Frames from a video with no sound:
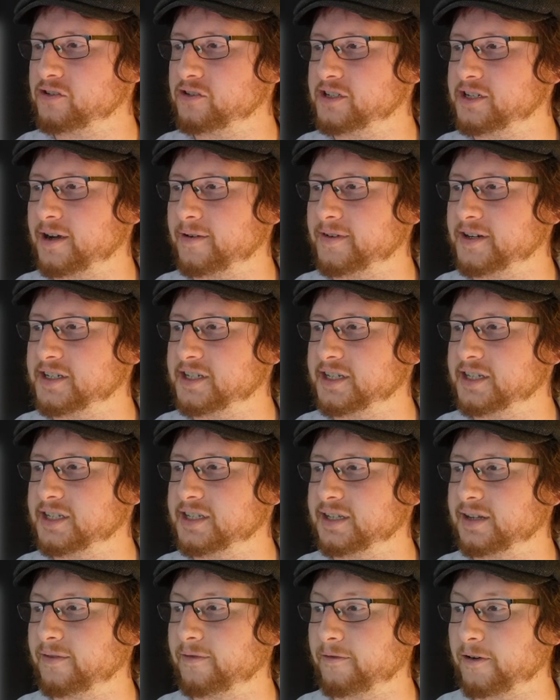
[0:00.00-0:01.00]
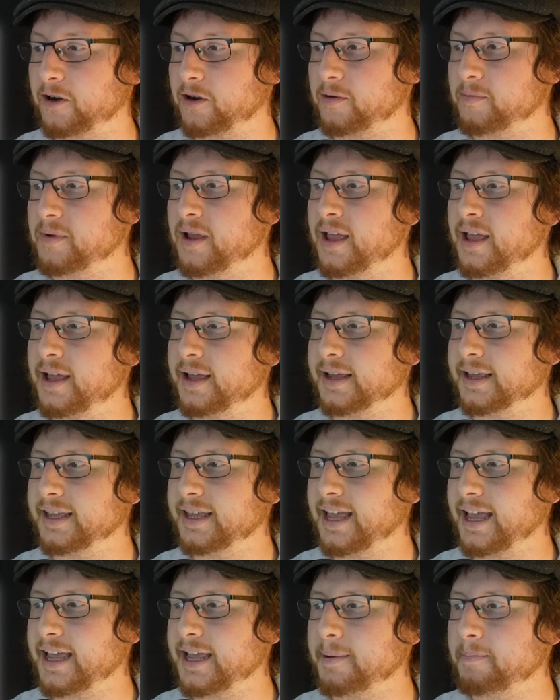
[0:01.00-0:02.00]
services firm
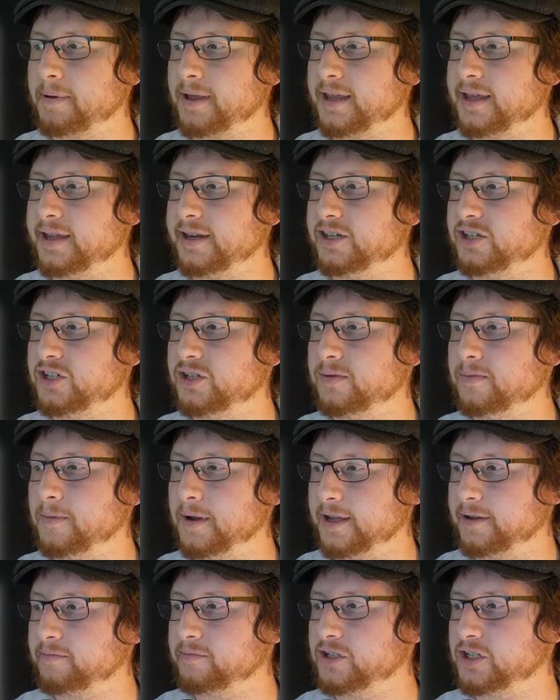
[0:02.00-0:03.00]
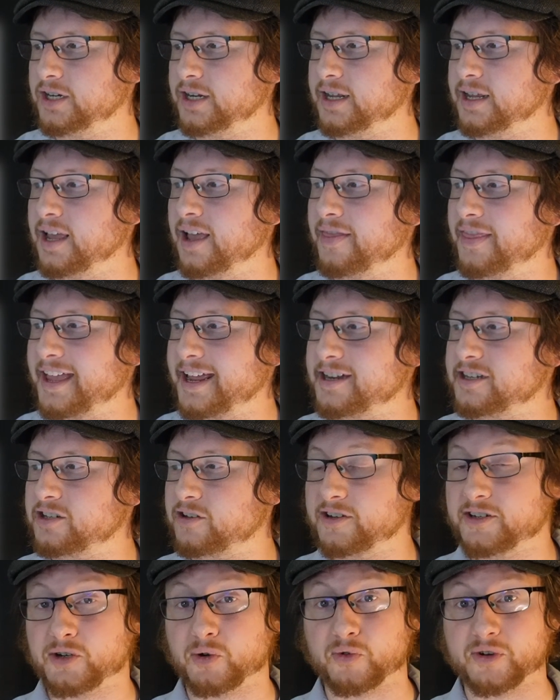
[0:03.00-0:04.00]
KPMG? The answer
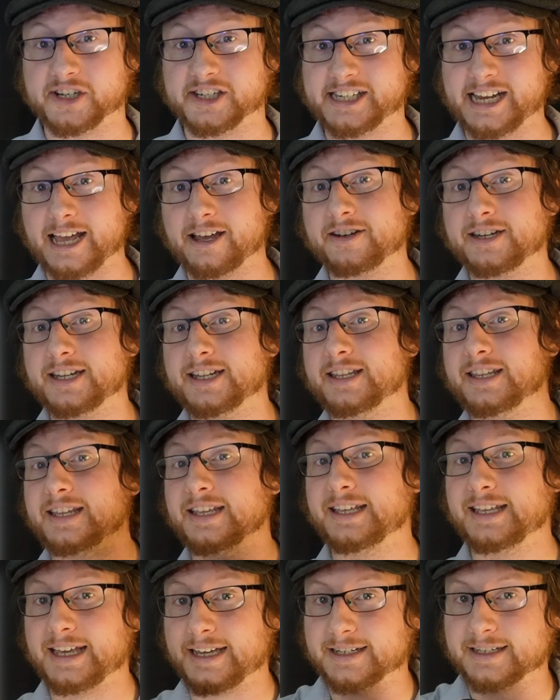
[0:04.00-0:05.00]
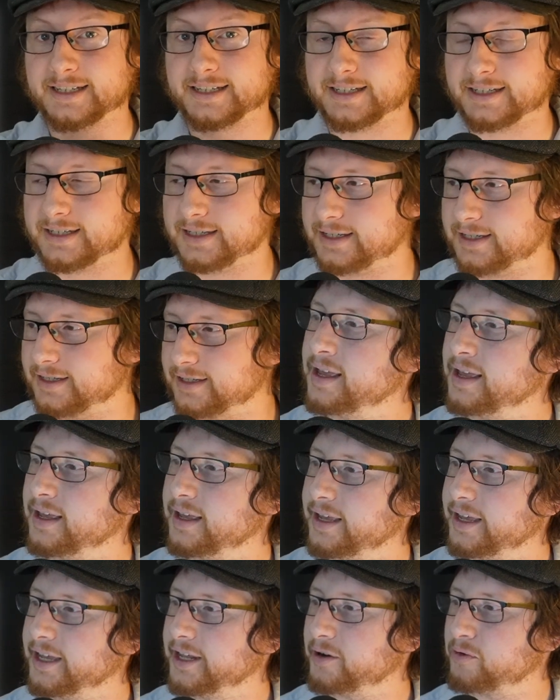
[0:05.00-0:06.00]
is a resounding yes.
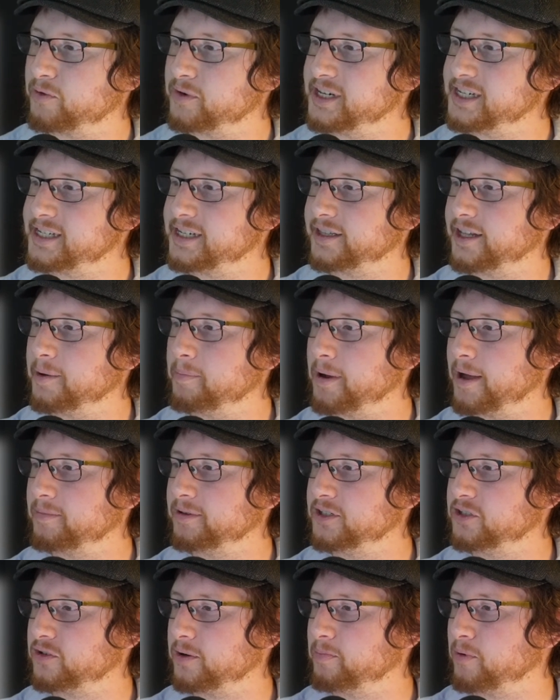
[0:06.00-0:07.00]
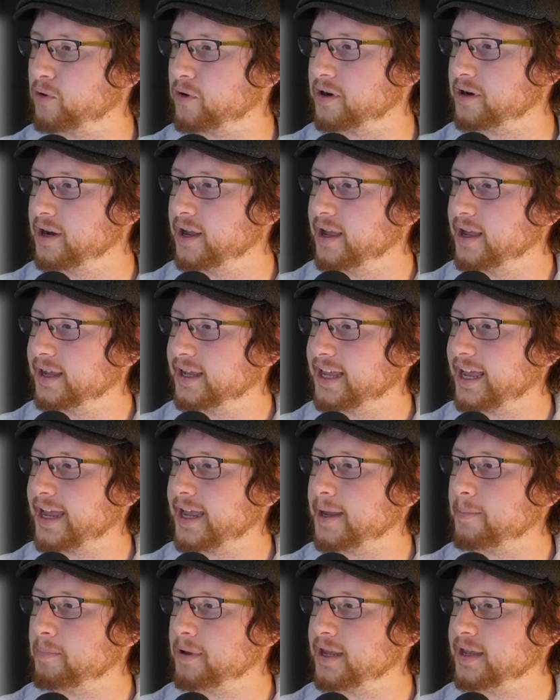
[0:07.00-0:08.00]
In a recently published report,
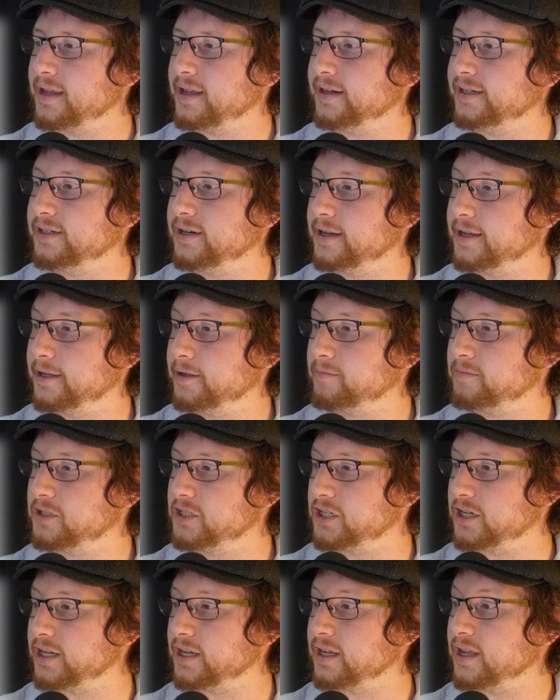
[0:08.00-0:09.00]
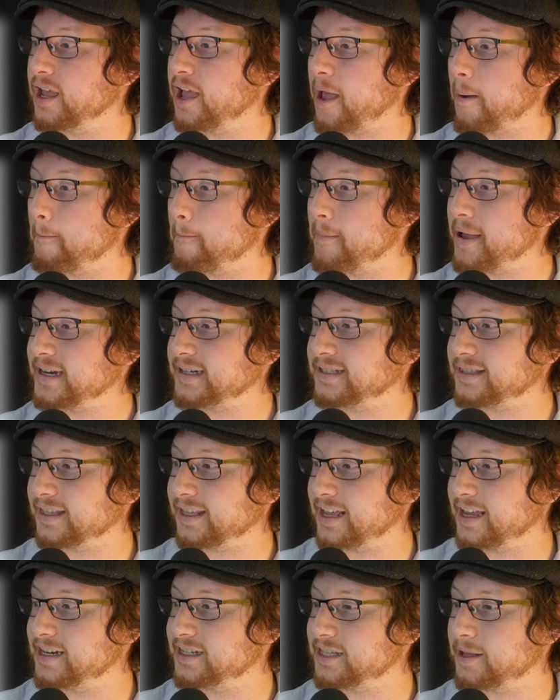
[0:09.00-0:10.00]
KPMG makes the
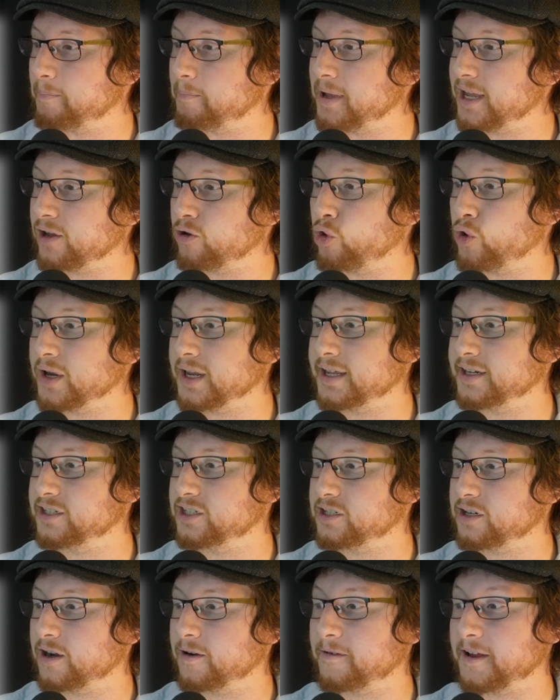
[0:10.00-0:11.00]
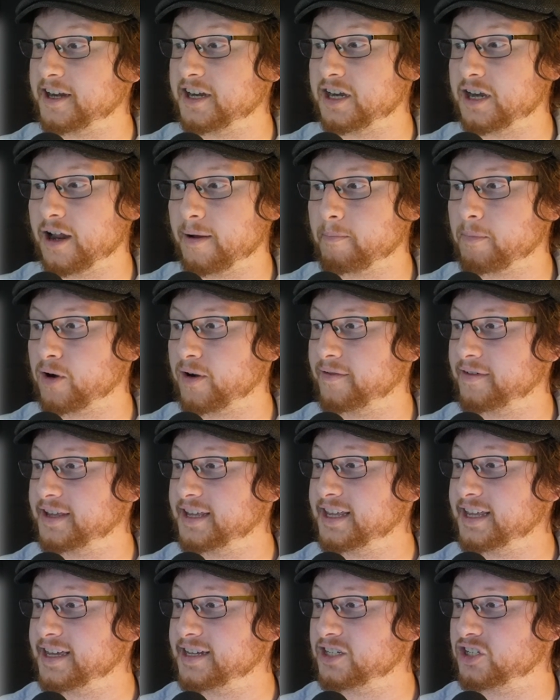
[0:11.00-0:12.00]
case that Bitcoin can serve a number of
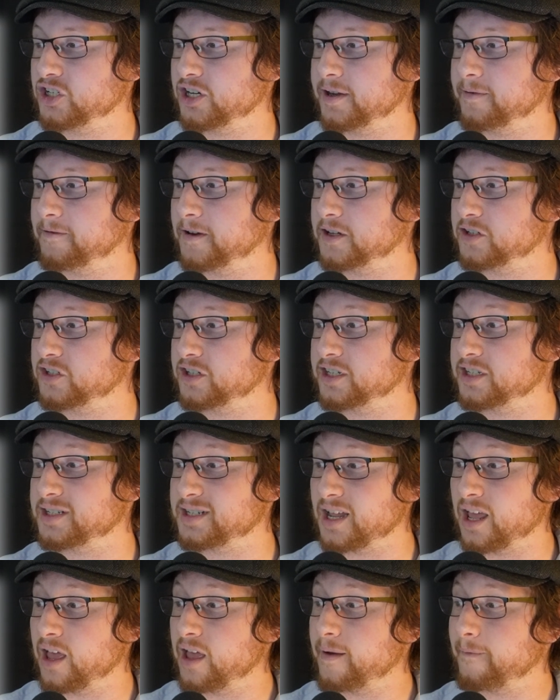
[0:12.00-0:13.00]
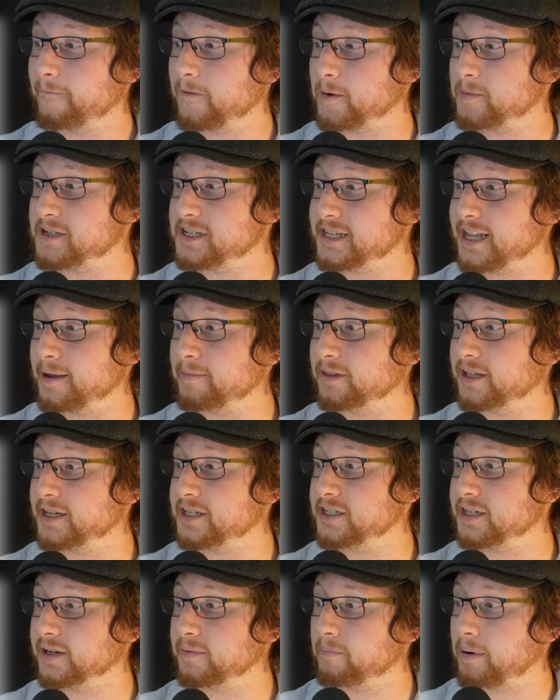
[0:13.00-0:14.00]
ESG functions, from
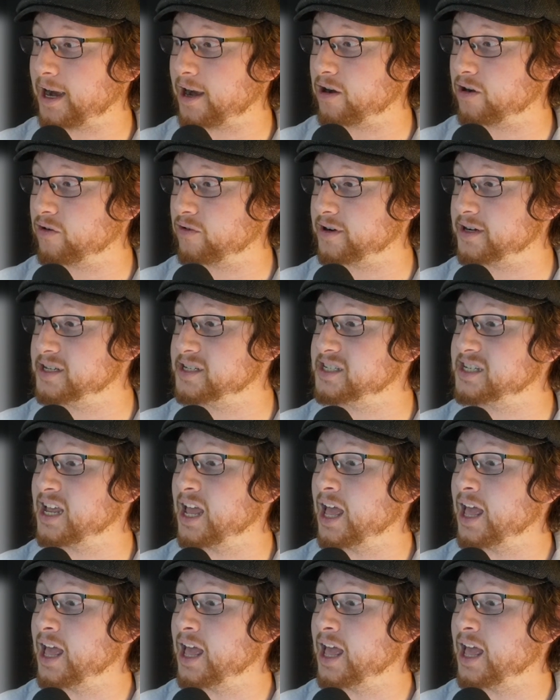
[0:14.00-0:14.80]
stabilizing power grids